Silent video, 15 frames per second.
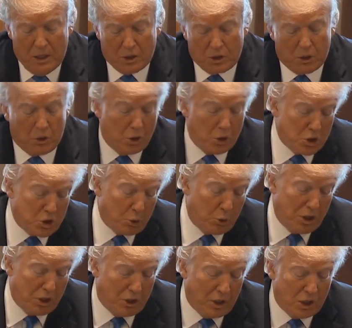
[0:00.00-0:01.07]
So those
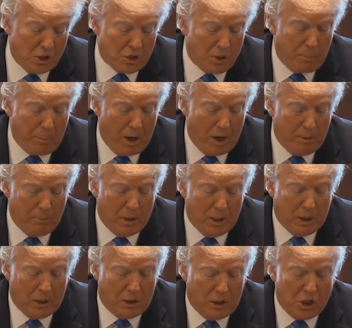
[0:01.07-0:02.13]
three things are
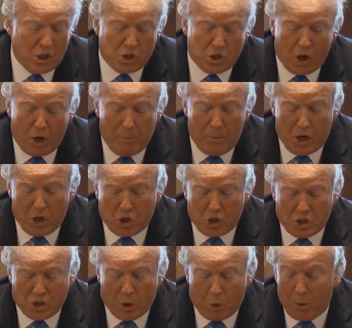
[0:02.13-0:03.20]
paramount. These are
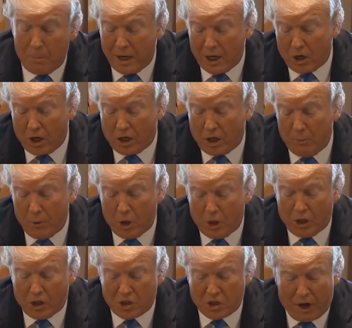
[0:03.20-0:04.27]
measures that will make our
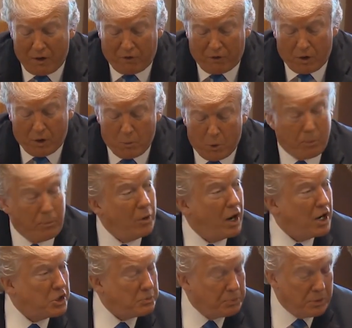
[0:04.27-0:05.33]
community safer and more
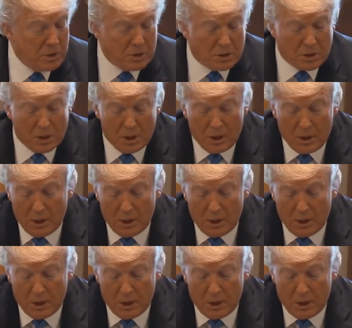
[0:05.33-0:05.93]
prosperous.